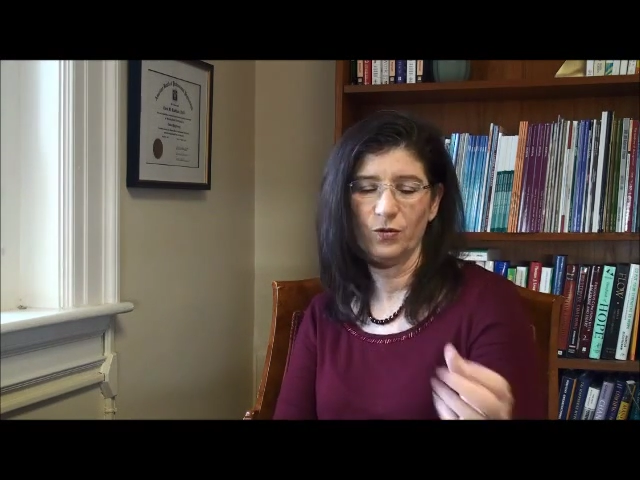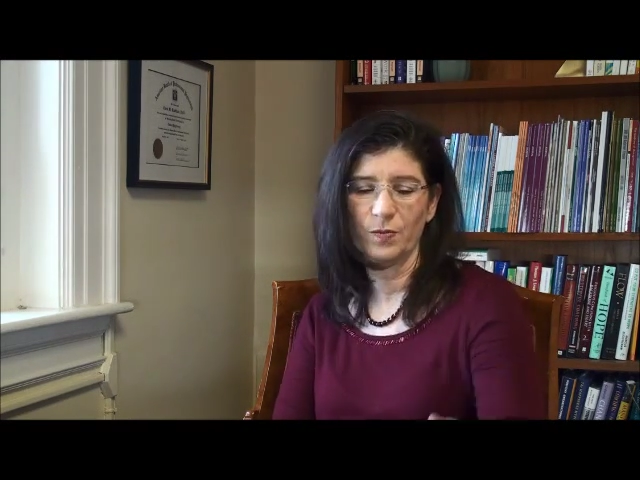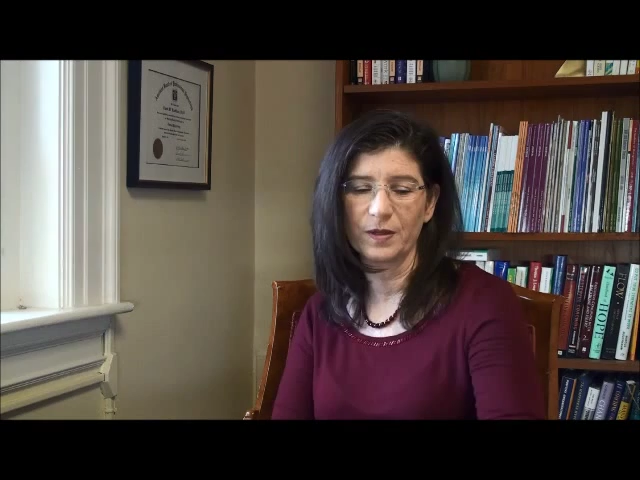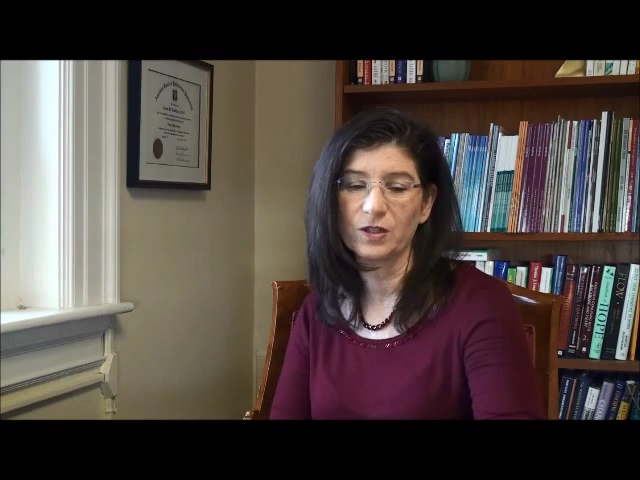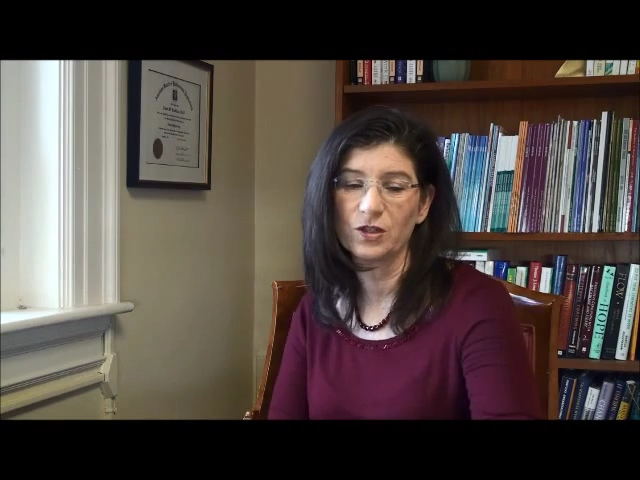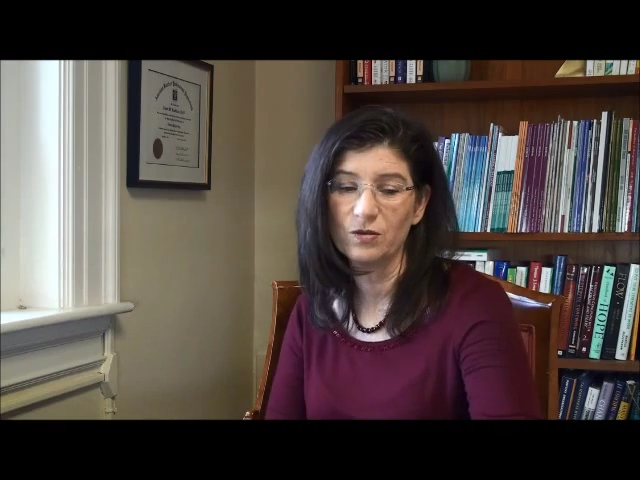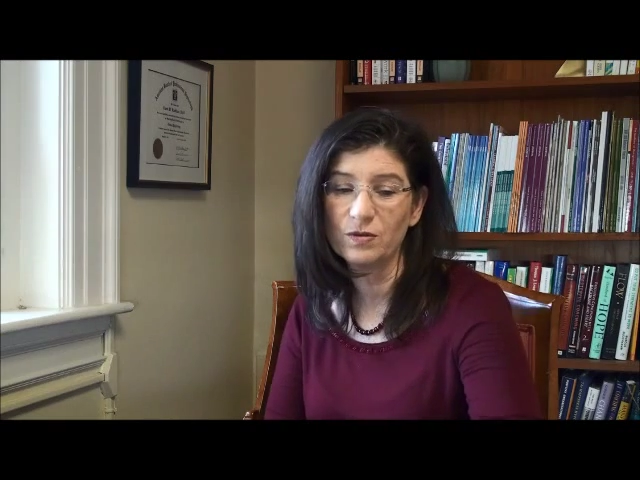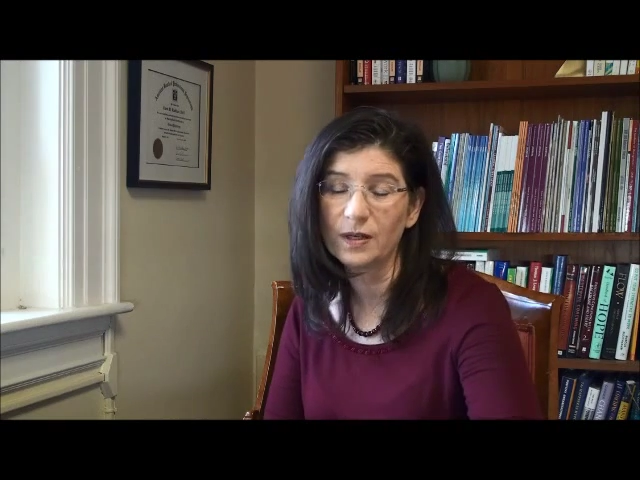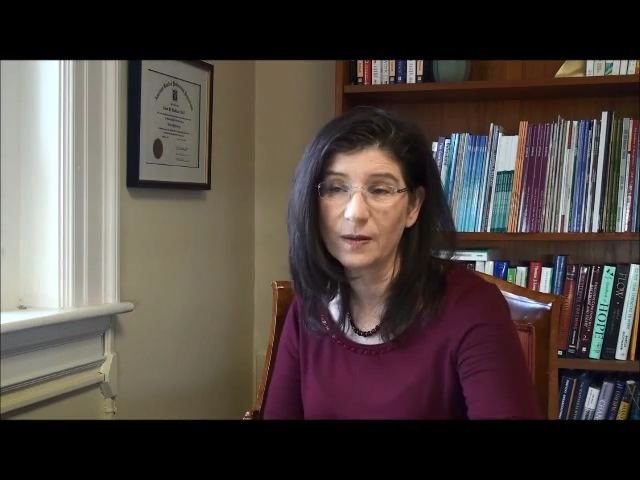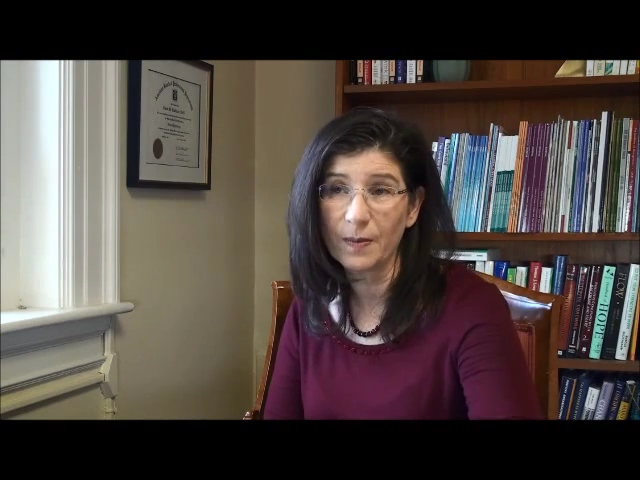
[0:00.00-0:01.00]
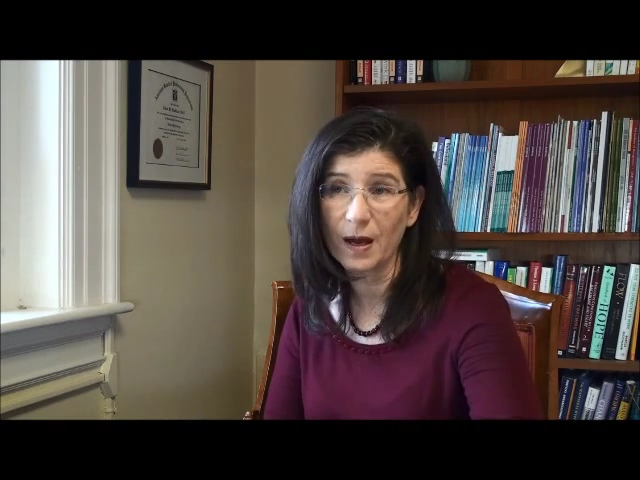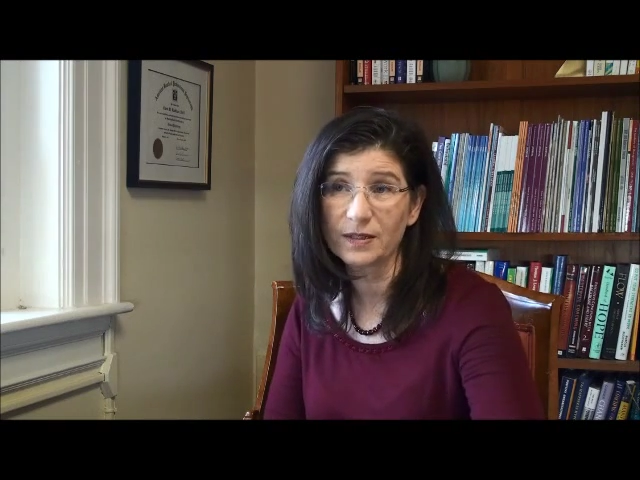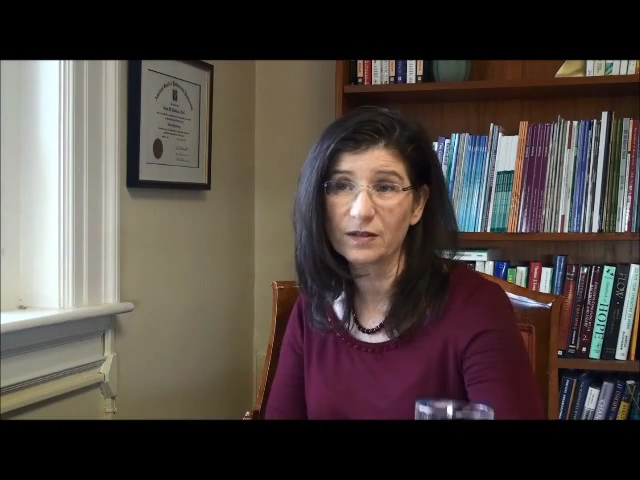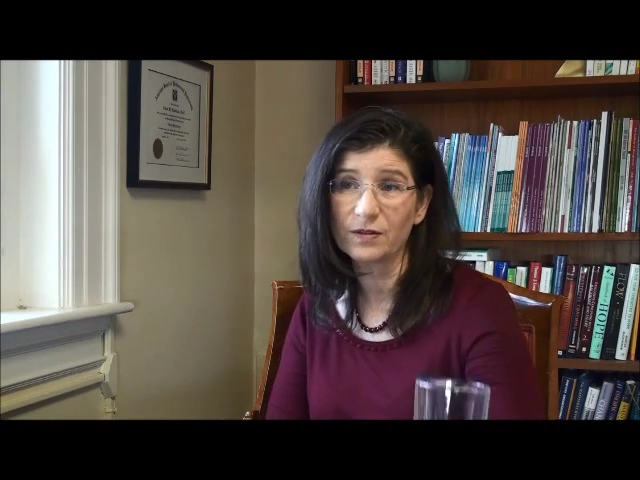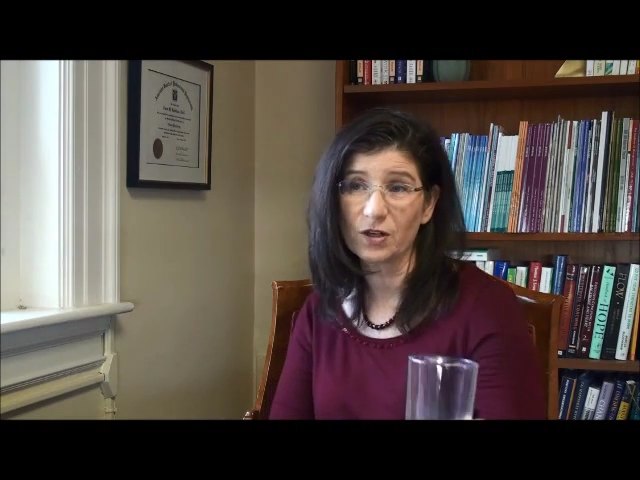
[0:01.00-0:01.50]
group that's using the
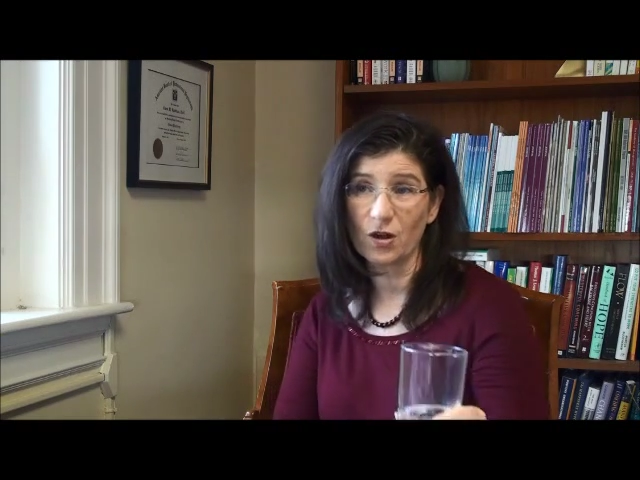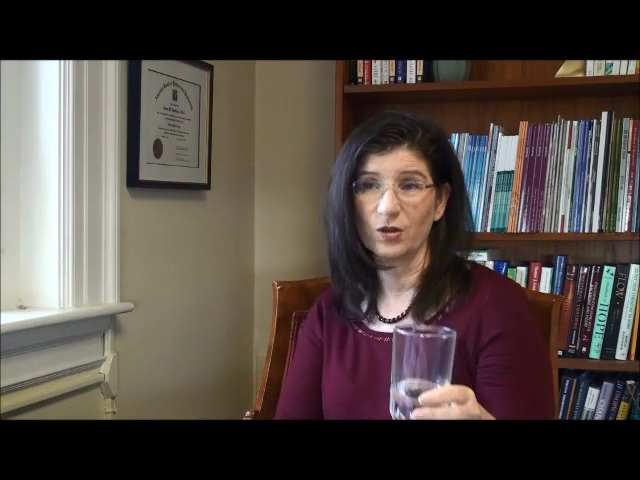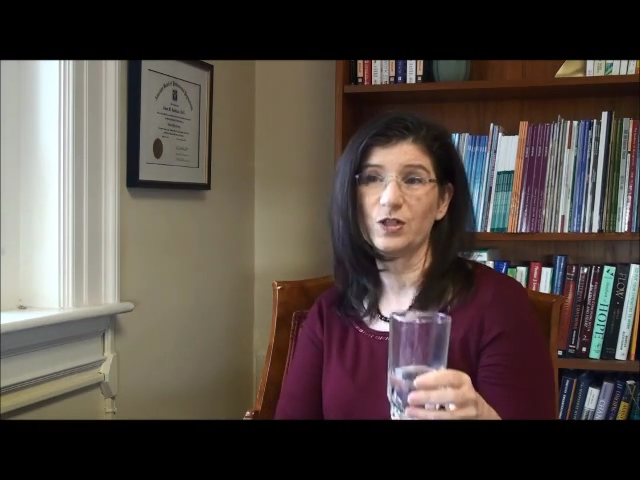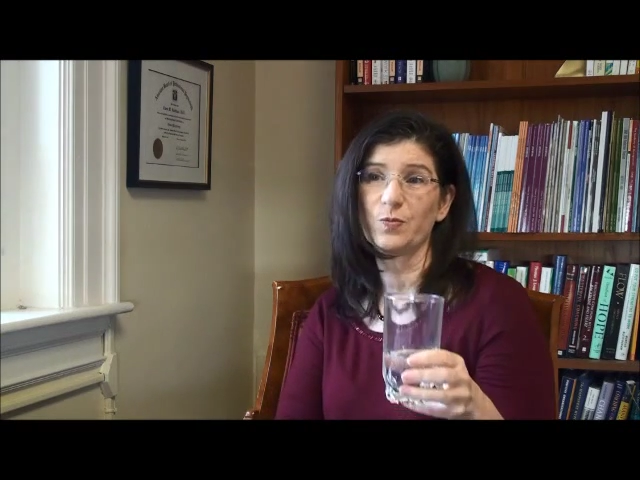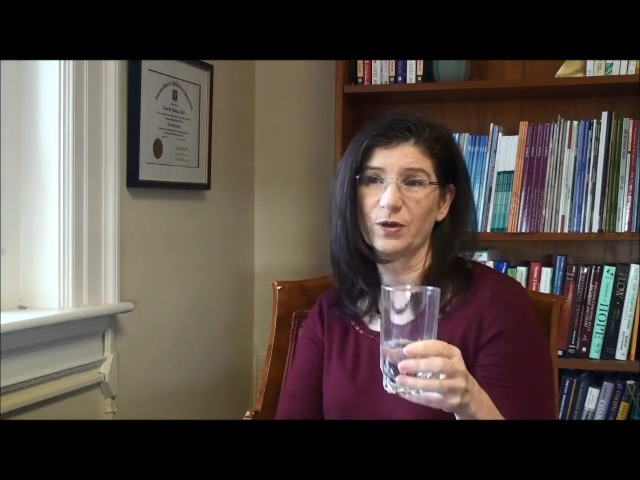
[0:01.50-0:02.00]
positive psychology